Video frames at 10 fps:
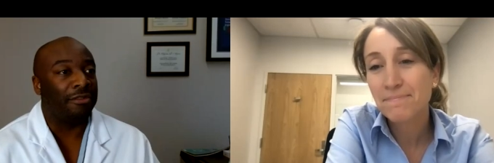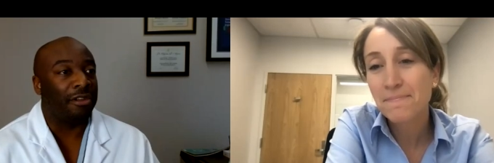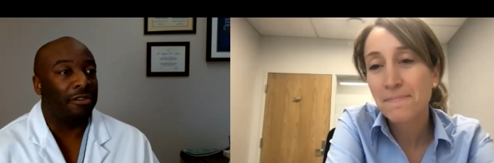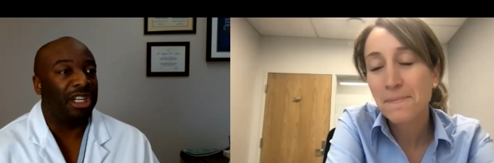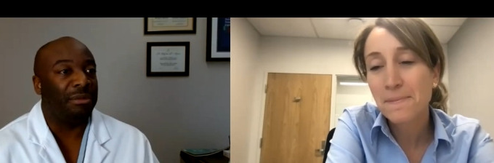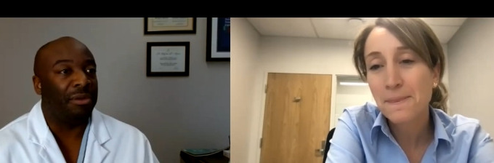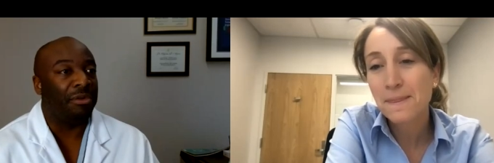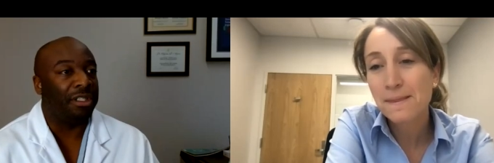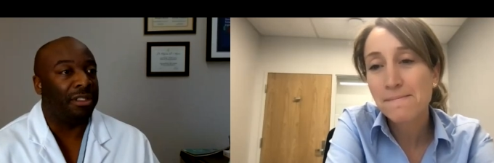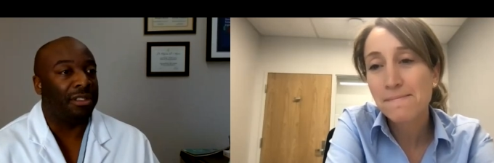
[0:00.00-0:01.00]
Speaker 1: of, of
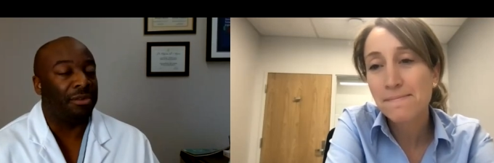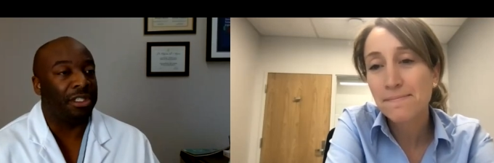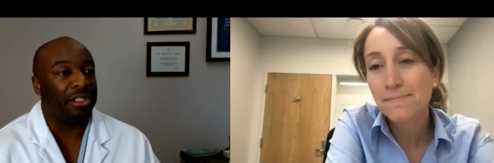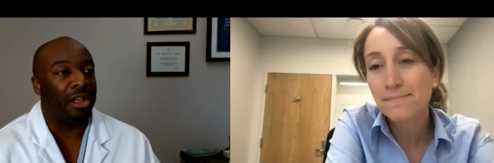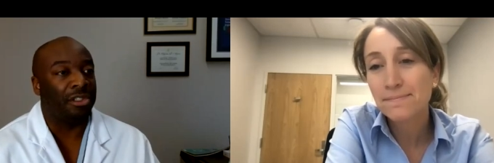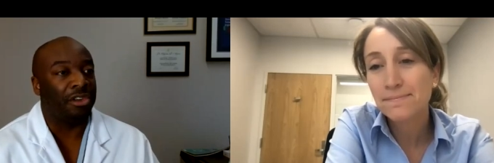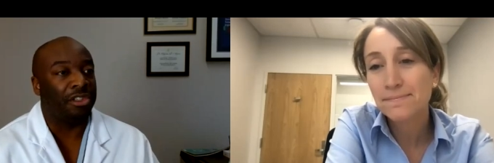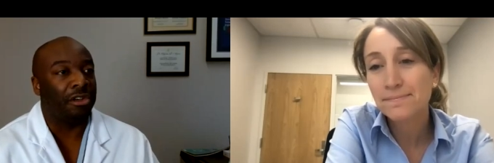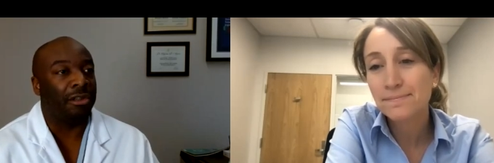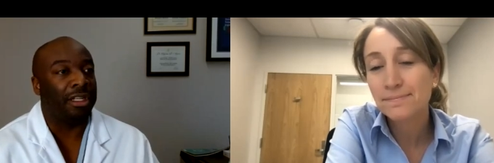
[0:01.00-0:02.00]
treatment, which is which is
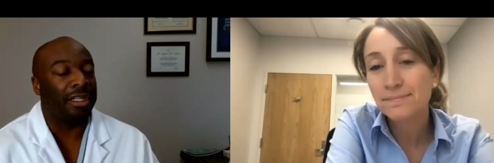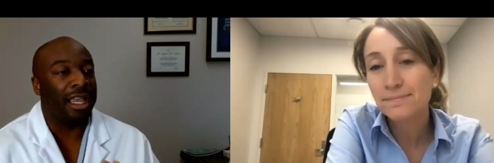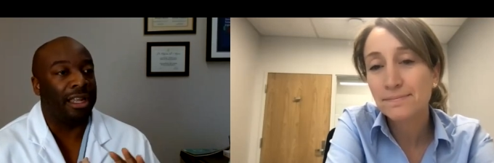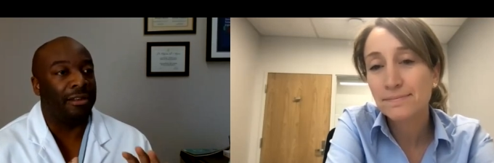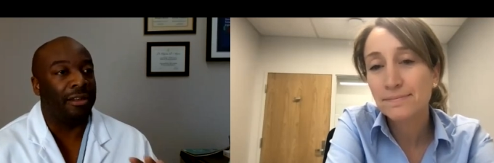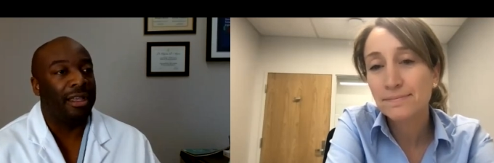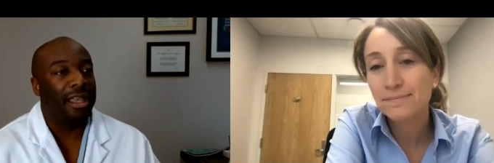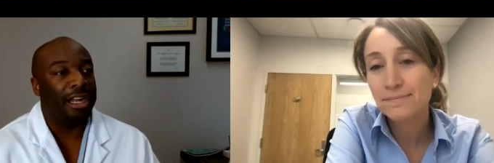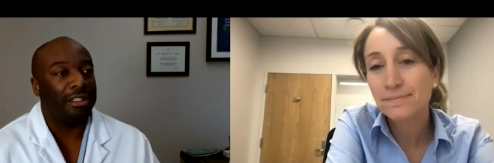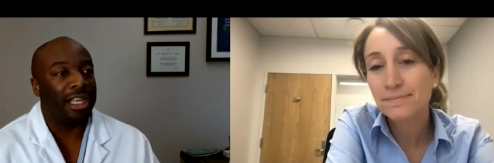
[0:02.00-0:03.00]
non-surgical and and
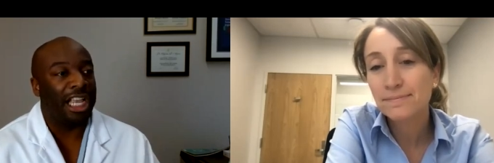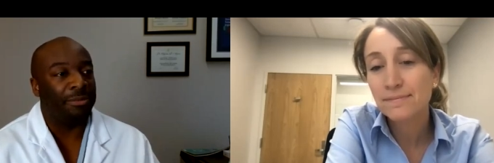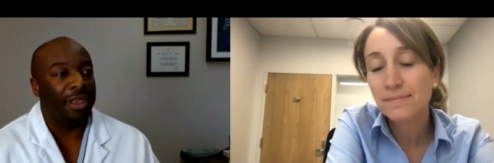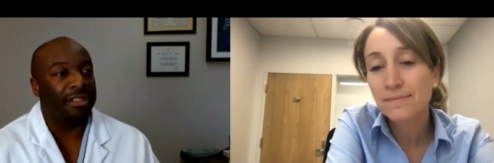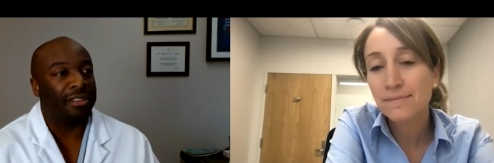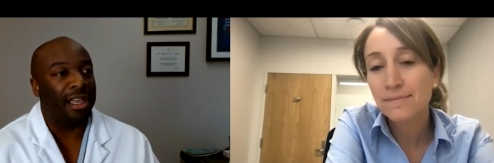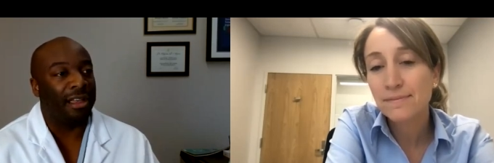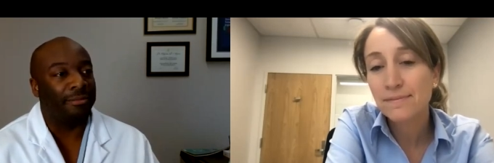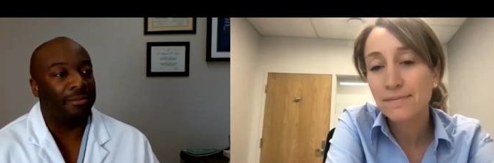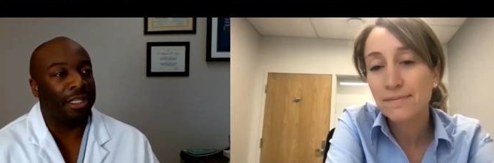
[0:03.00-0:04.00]
exercise-based
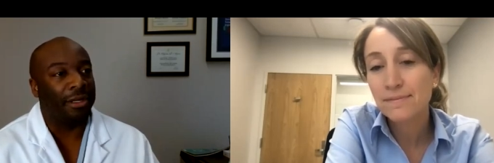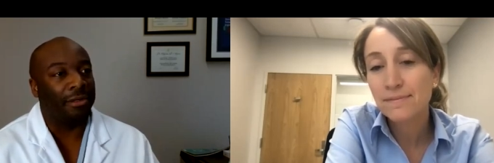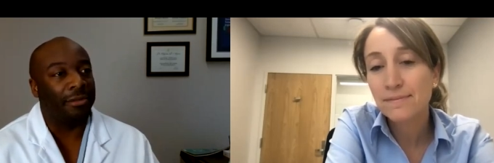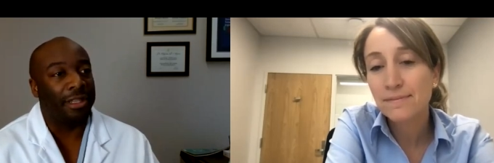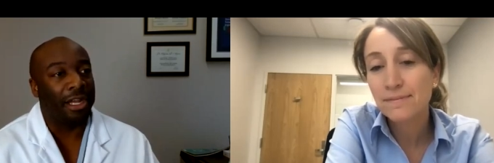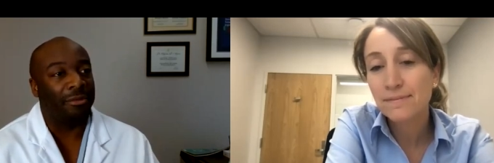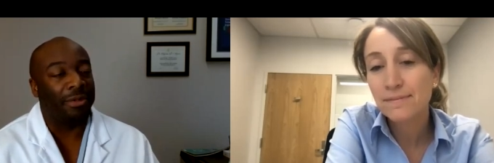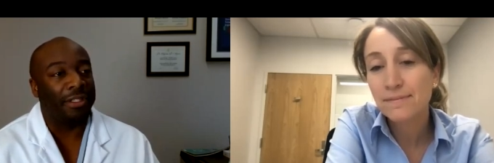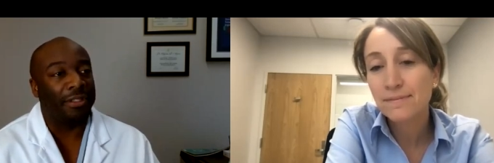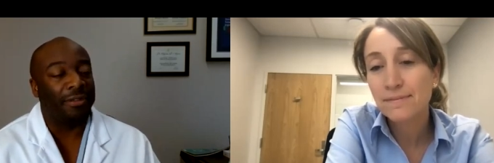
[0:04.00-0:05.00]
um, you know
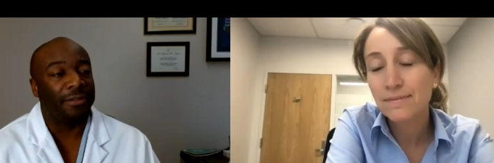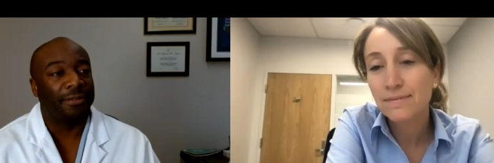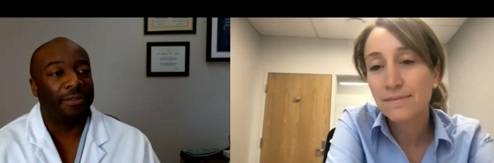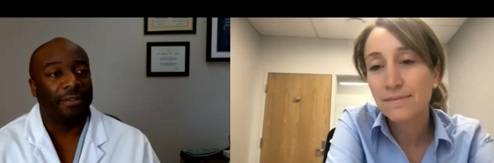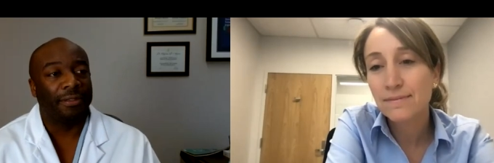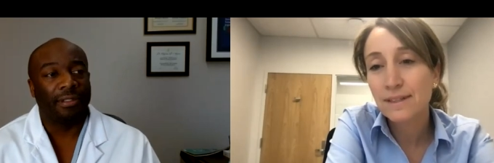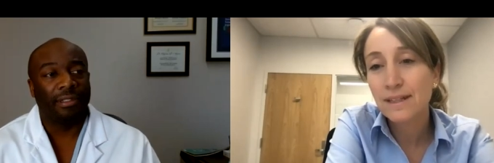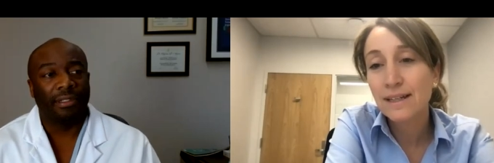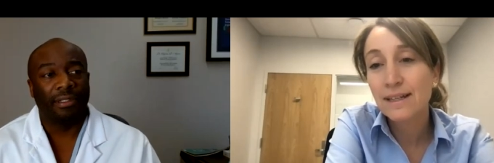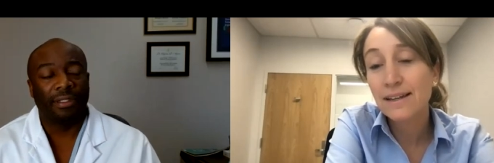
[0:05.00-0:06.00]
therapies.
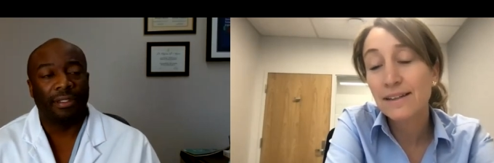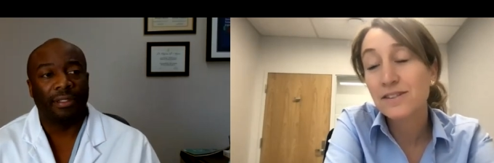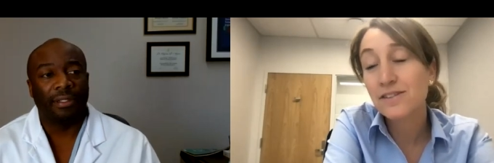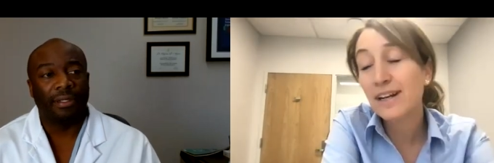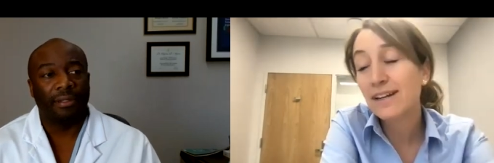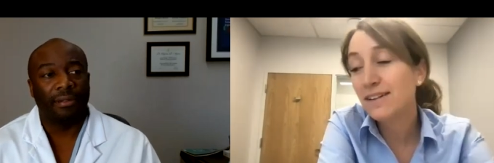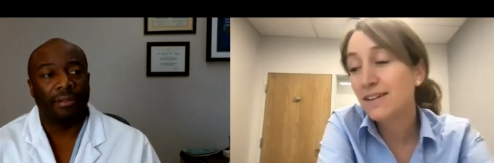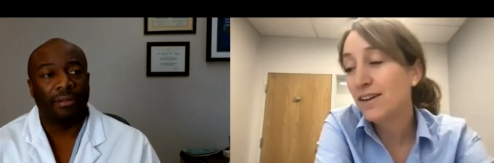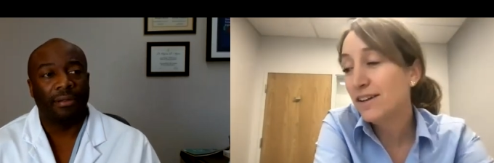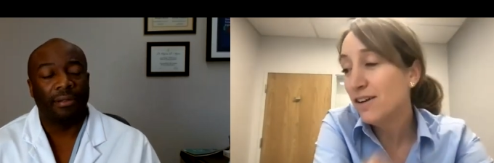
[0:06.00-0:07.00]
Speaker 2: Yeah, that's great. And
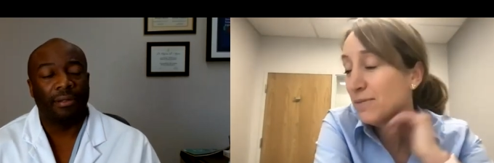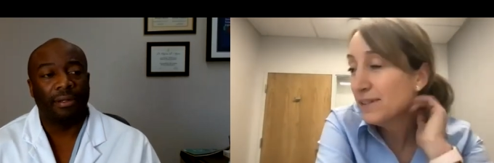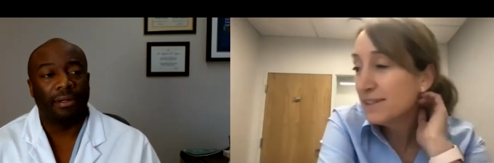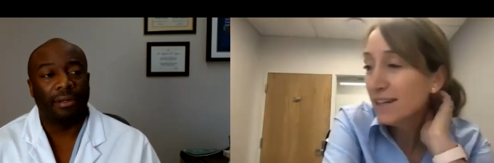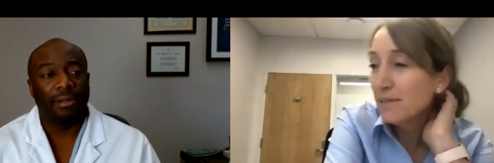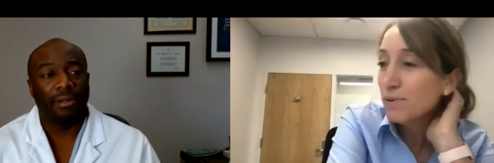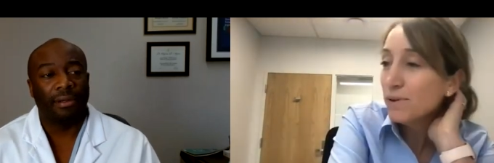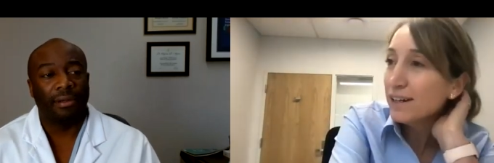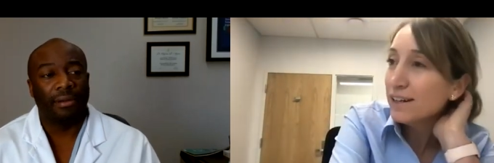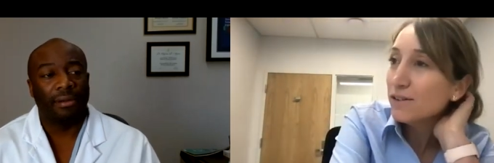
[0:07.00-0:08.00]
on Ahmed, to that
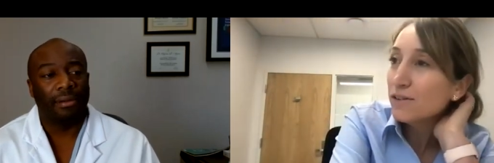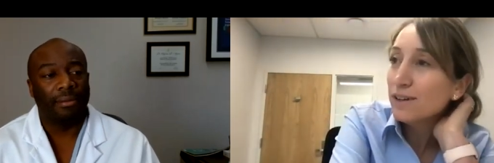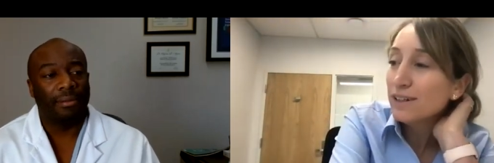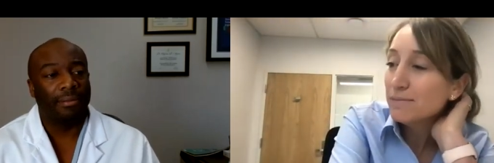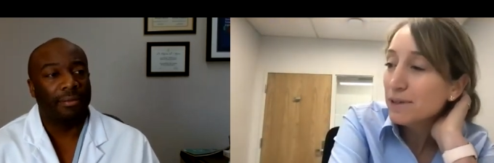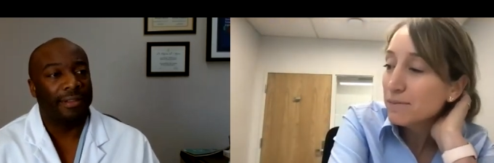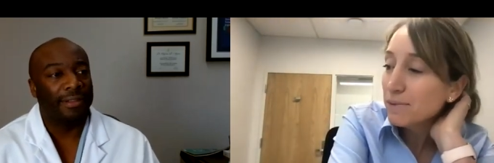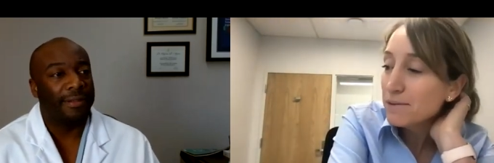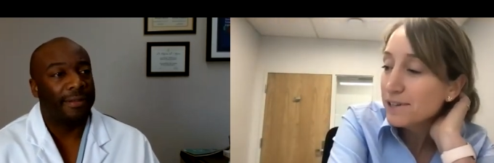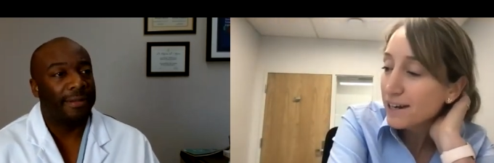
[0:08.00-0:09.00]
point, I know in in
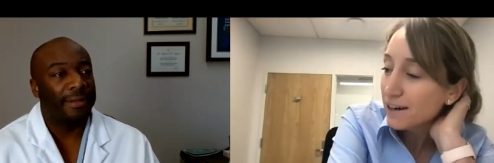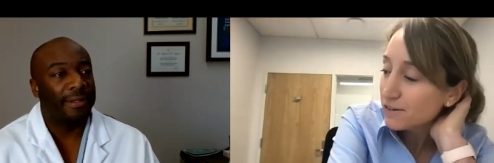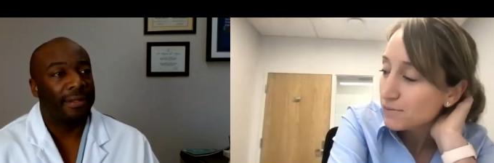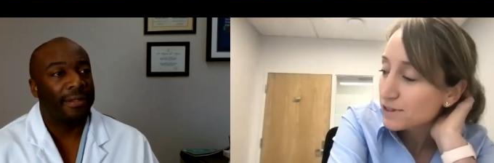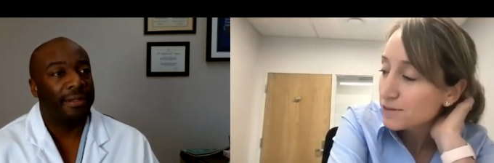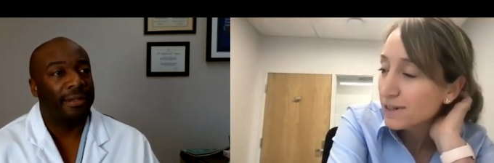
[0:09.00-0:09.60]
primary care sports